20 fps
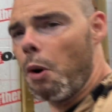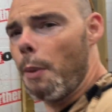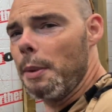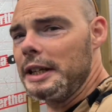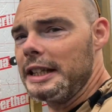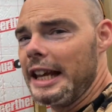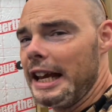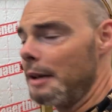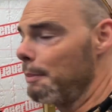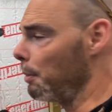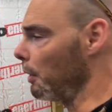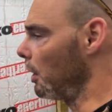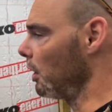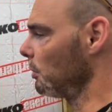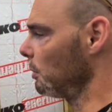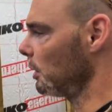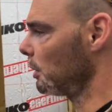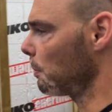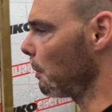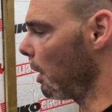we did, because
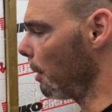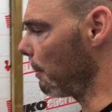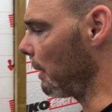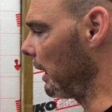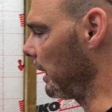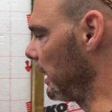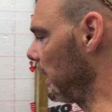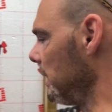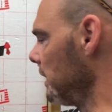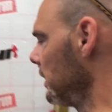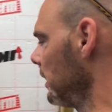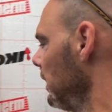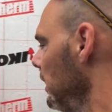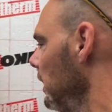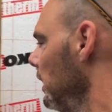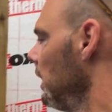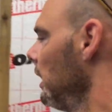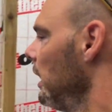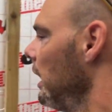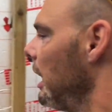we're smart monkeys,
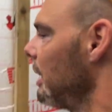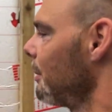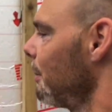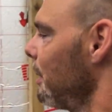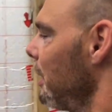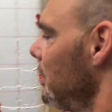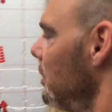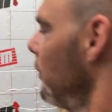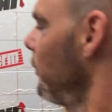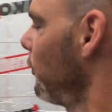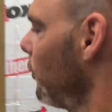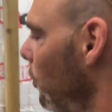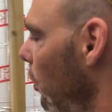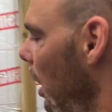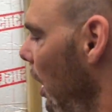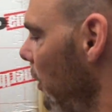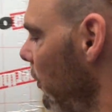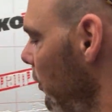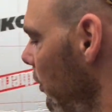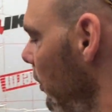is when we get to
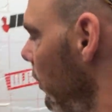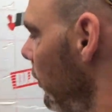400,